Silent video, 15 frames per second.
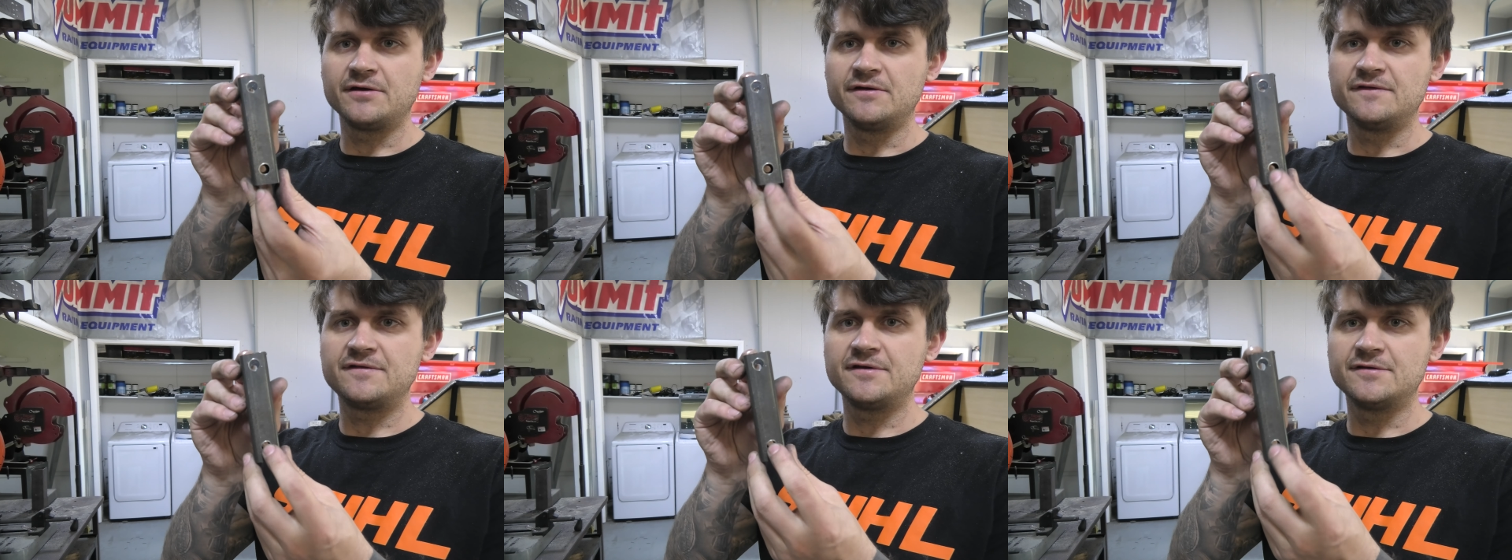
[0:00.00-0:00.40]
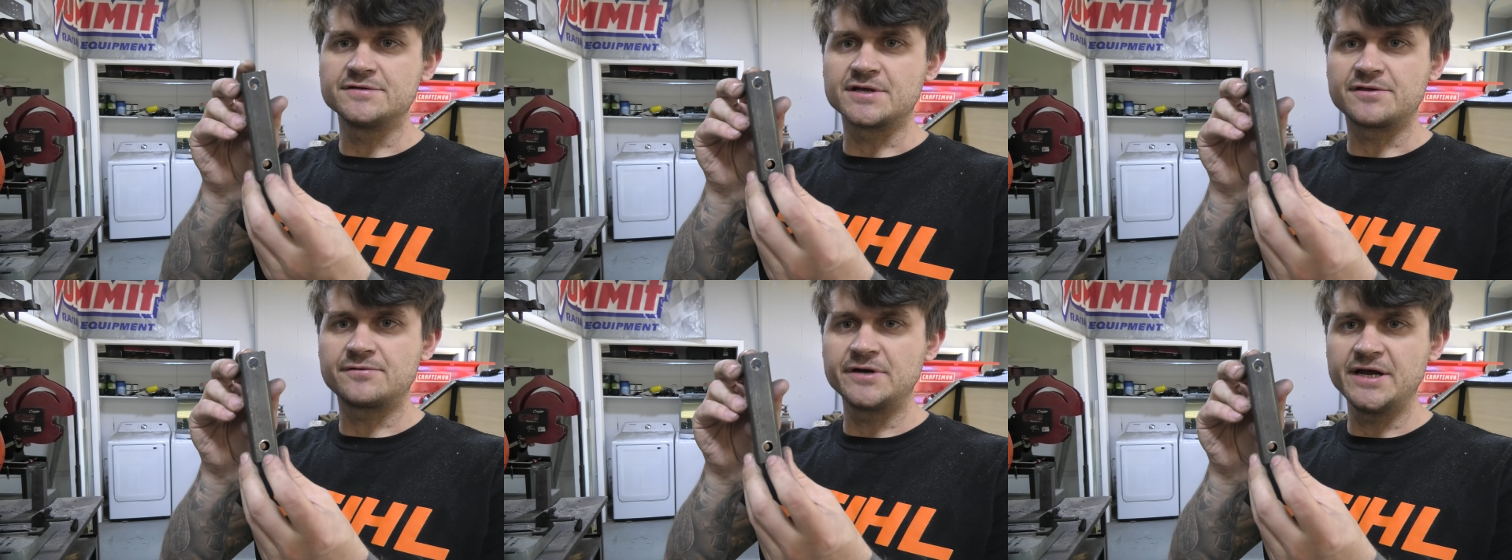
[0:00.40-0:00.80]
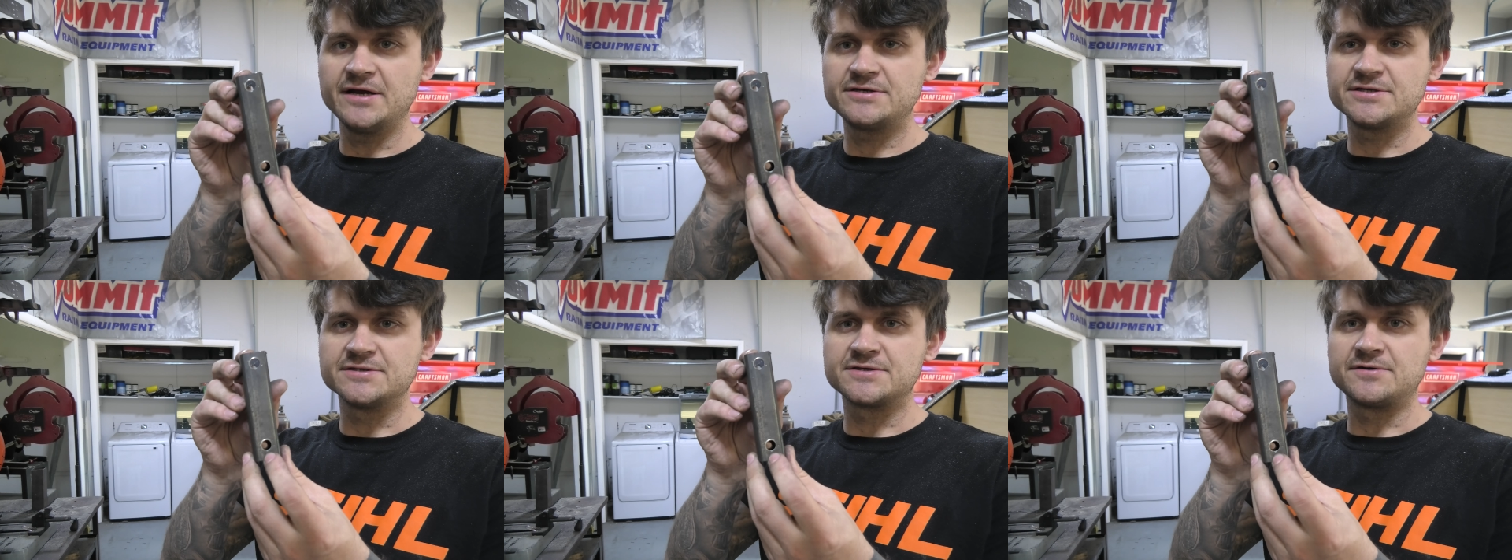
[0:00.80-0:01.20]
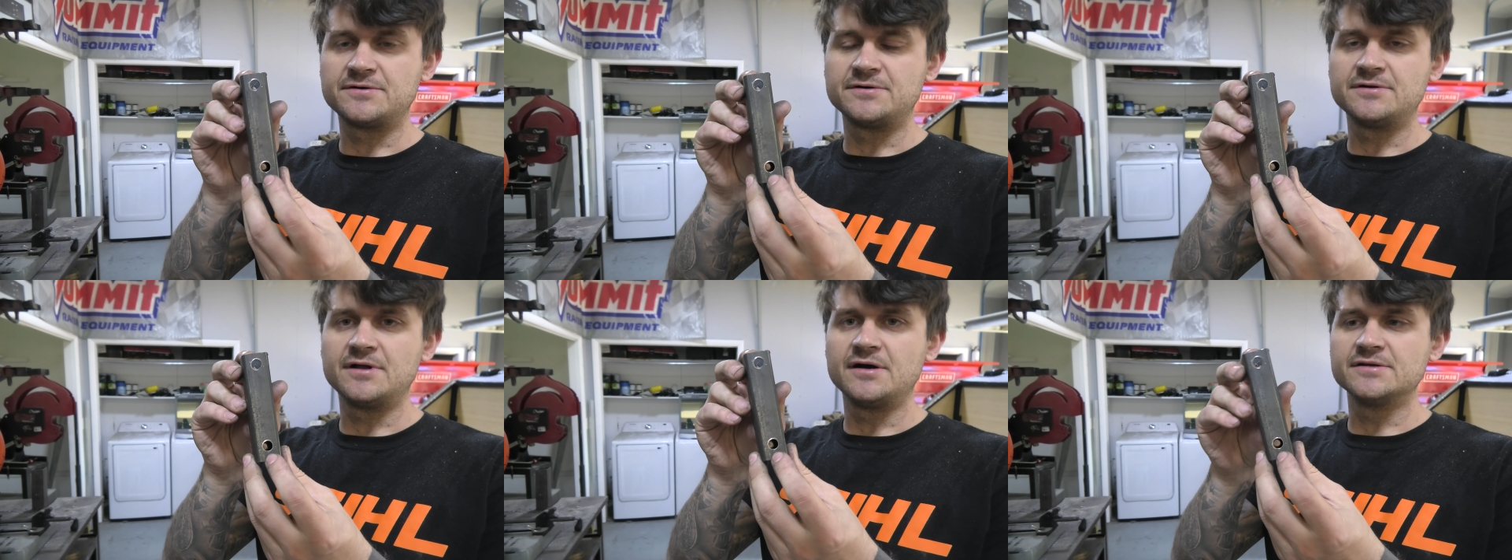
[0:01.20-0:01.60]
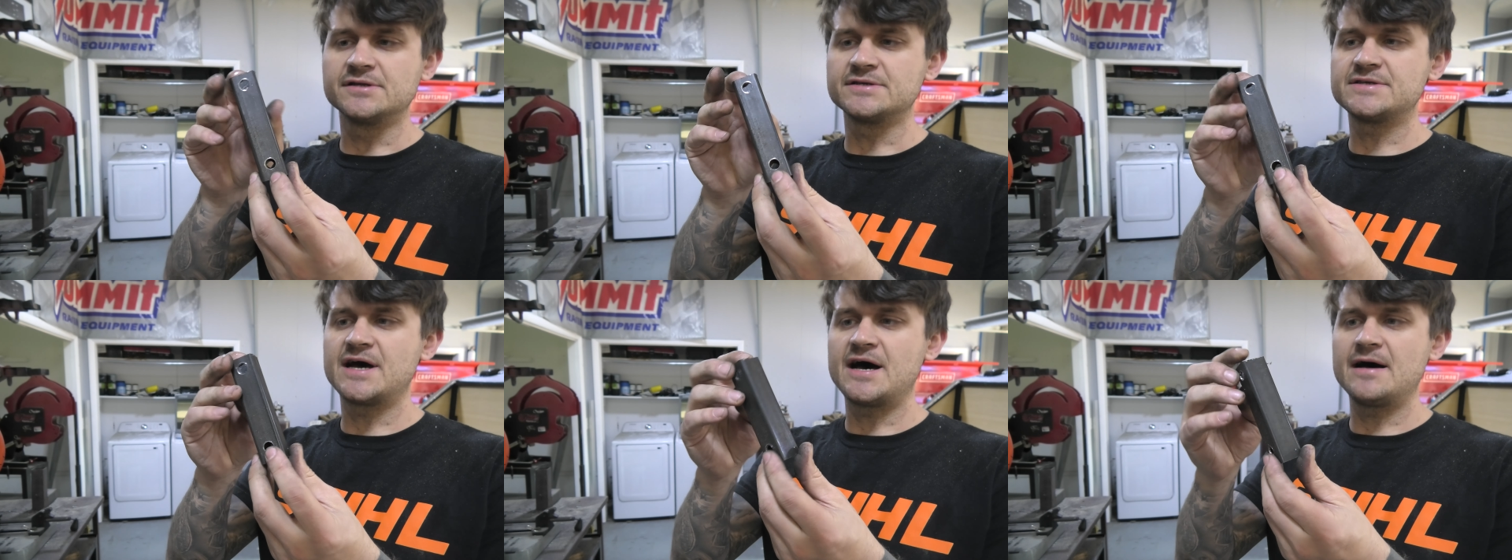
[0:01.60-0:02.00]
You can see there's a 3/8 inch hole on the
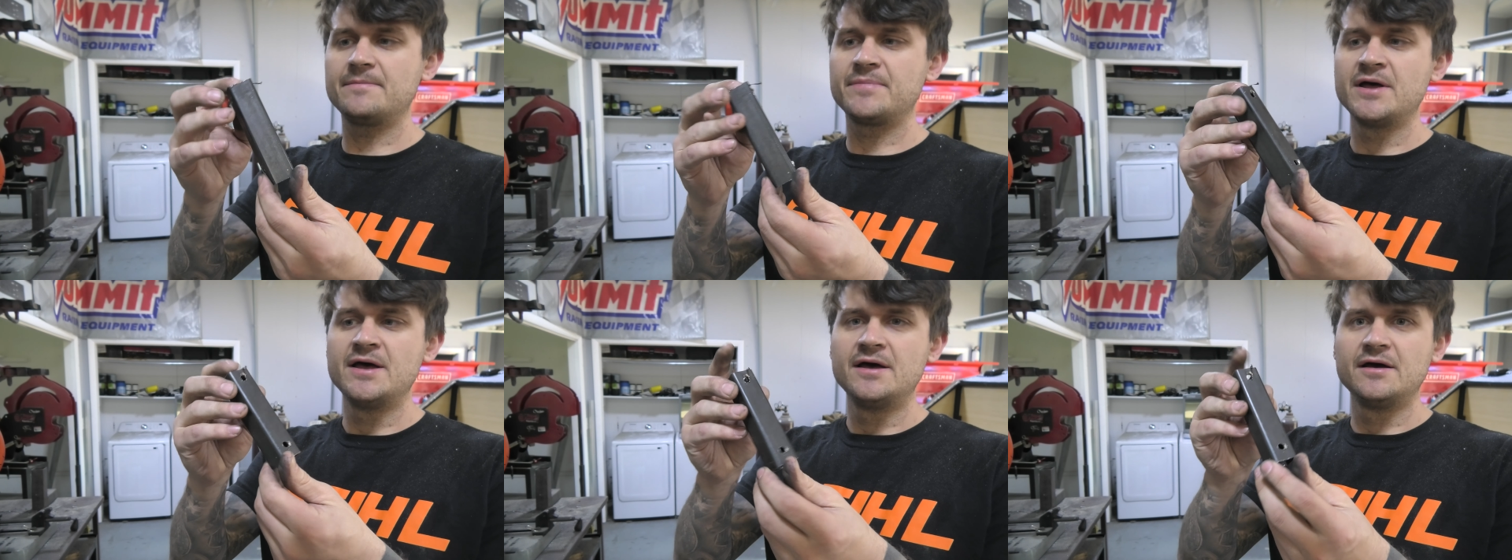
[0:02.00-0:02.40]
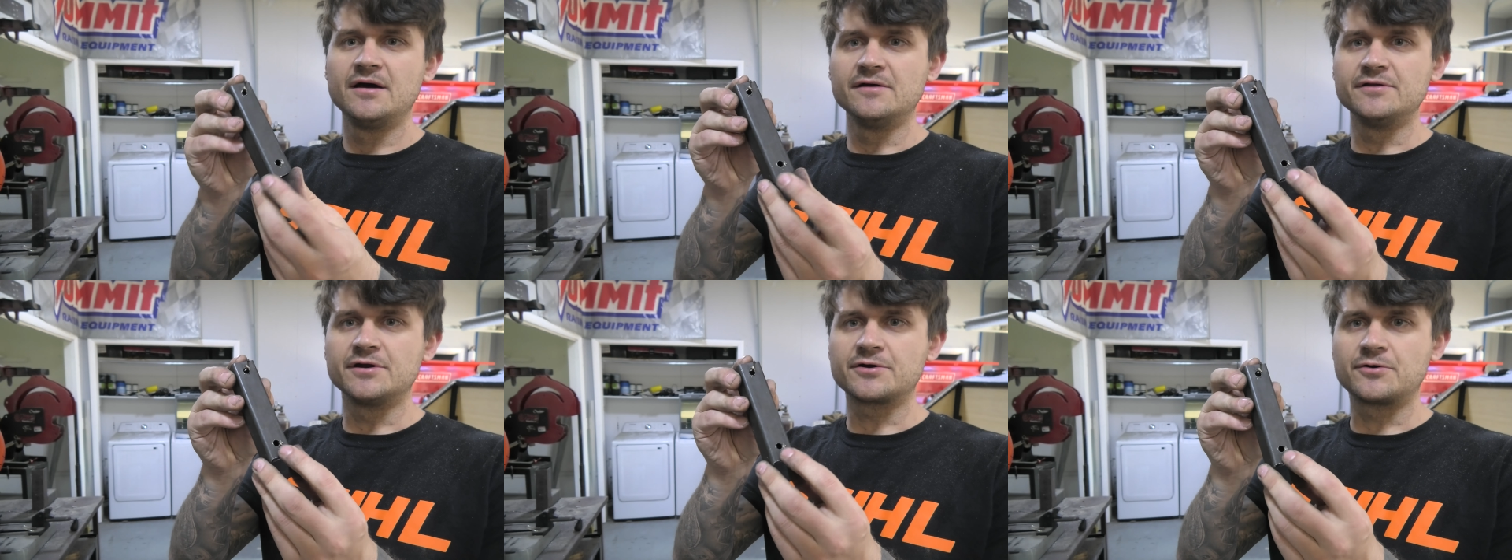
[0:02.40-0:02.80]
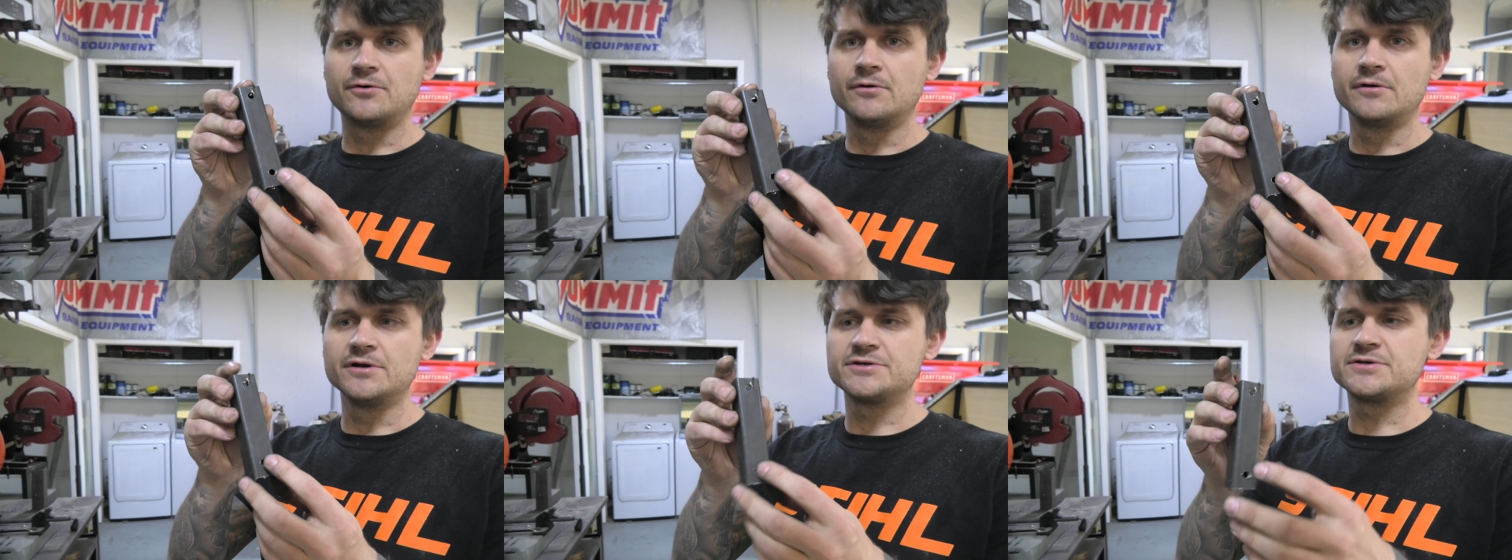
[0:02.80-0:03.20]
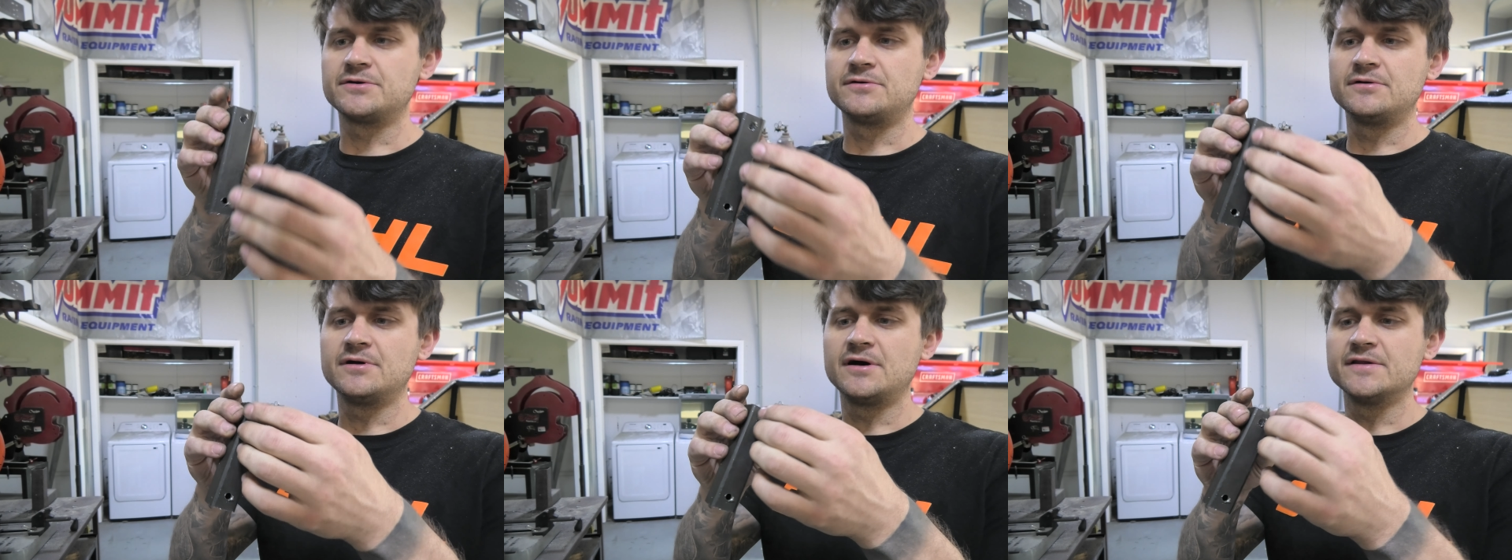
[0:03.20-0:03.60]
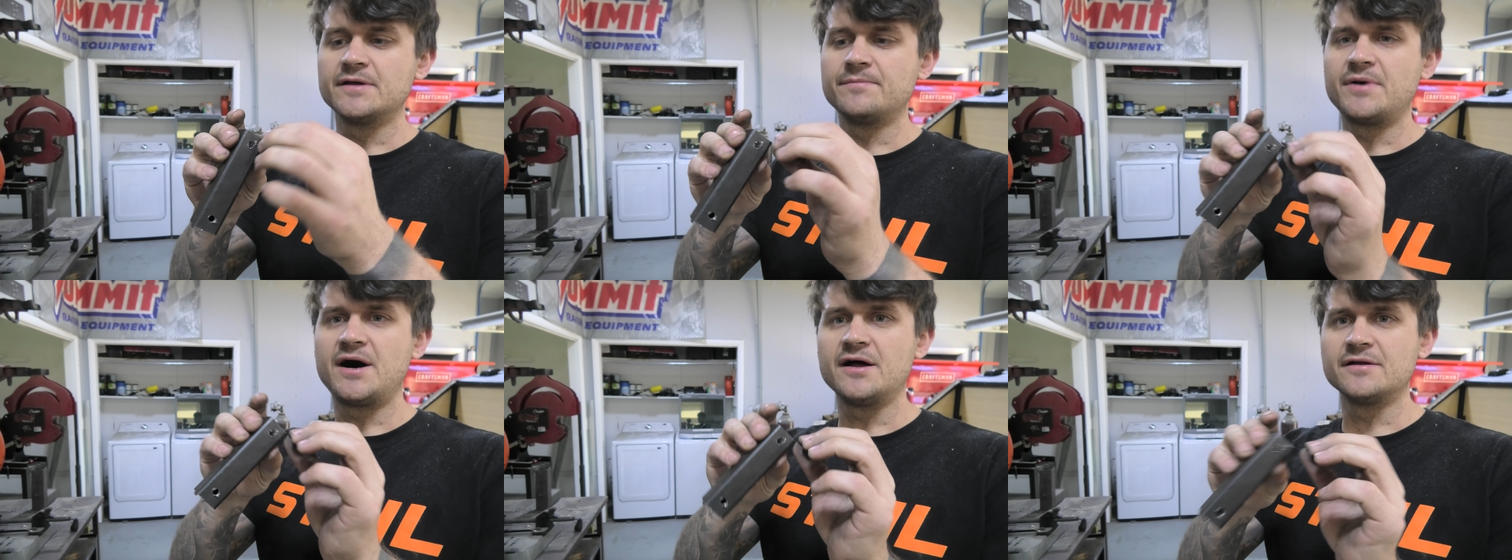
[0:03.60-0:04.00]
top, and then a 1/4 inch hole on the
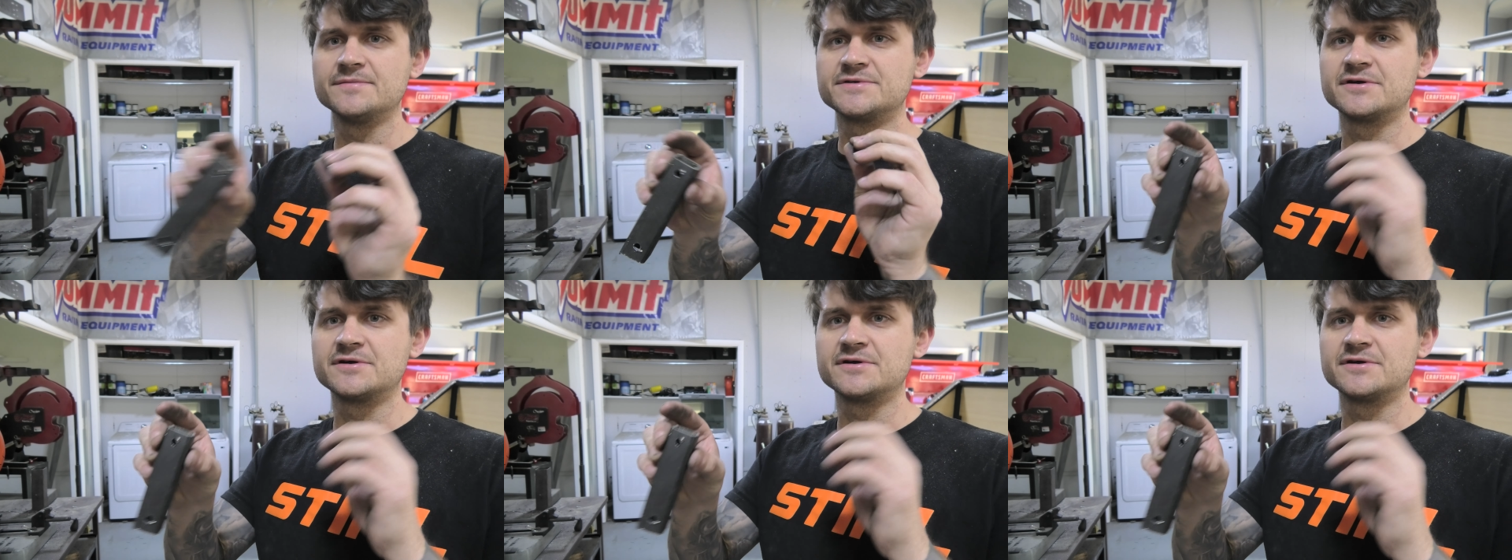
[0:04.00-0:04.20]
bottom.